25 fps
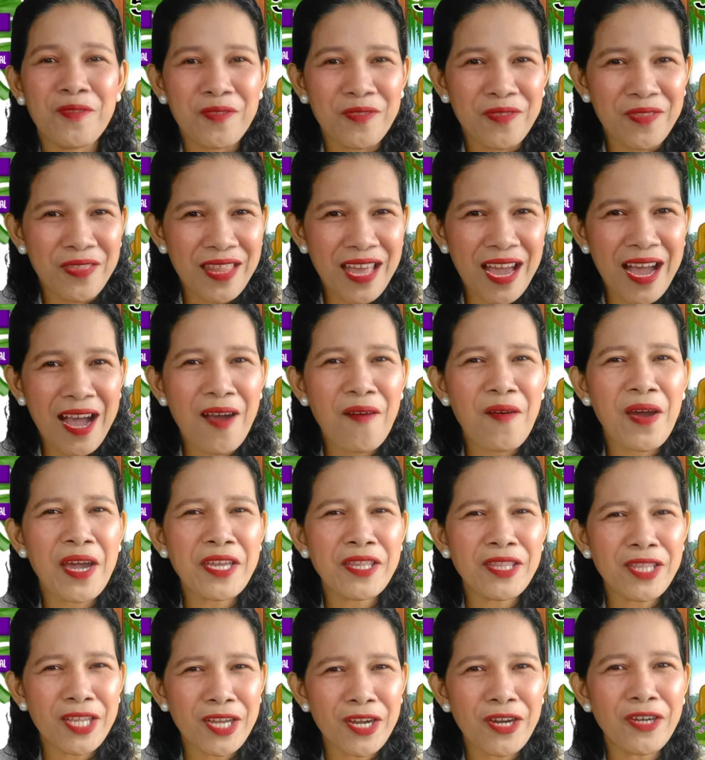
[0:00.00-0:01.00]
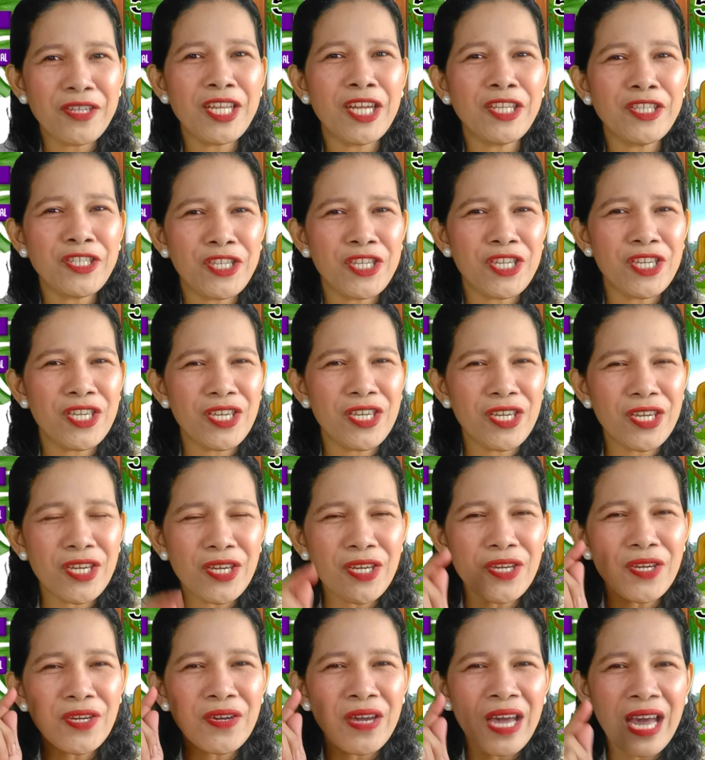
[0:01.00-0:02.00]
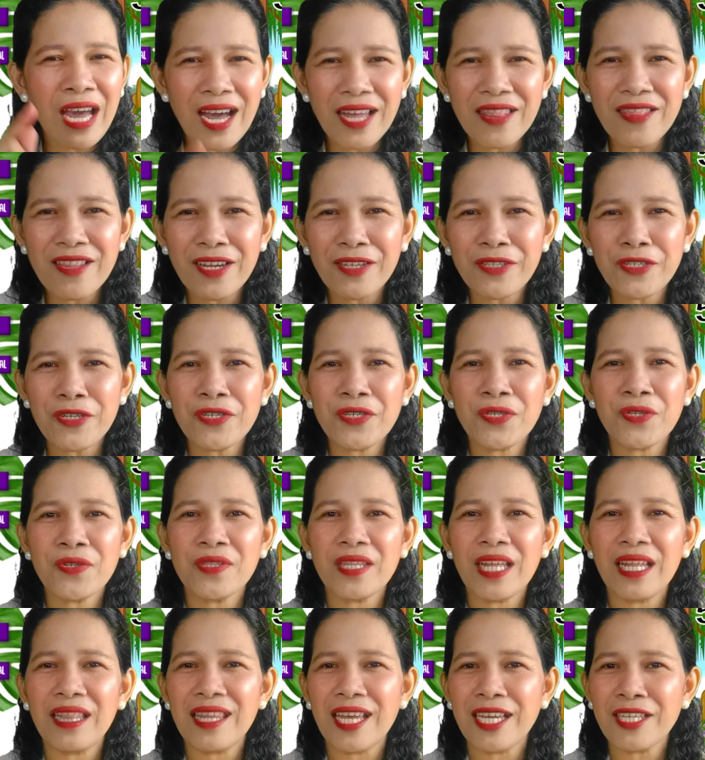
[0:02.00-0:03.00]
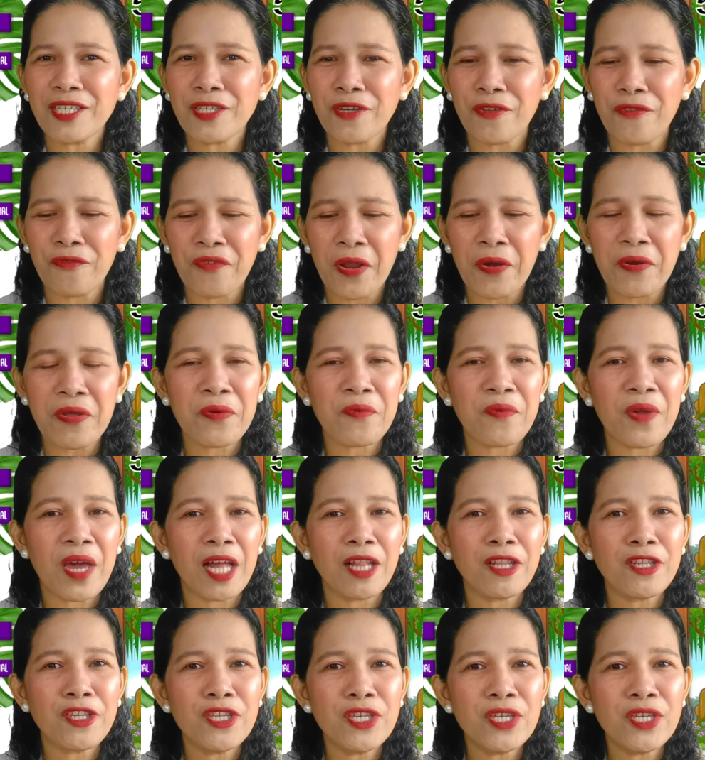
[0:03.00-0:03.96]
Now I know that you had understood the lesson very well.